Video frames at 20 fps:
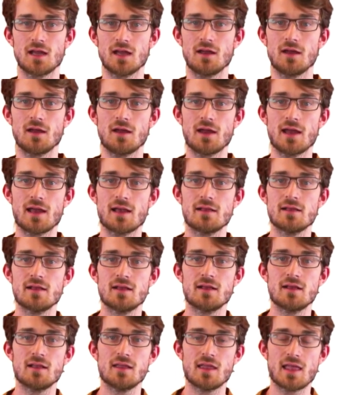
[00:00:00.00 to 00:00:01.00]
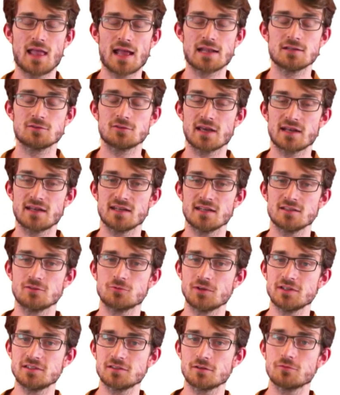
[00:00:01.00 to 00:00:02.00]
And to get an
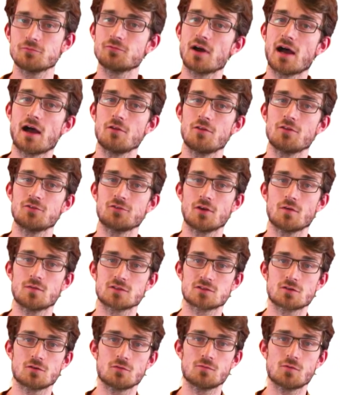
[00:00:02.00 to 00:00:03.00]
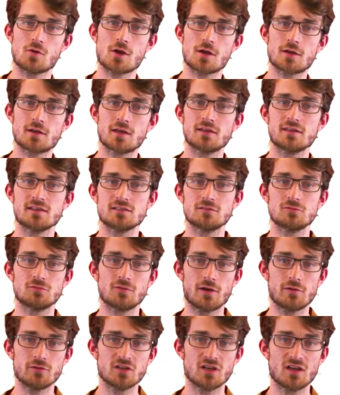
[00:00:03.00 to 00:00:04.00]
intuition for how the surface code works, this is
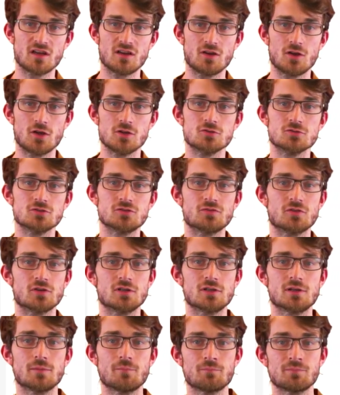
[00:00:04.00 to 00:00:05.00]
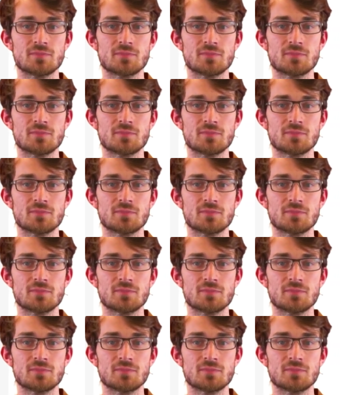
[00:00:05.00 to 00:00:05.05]
very useful.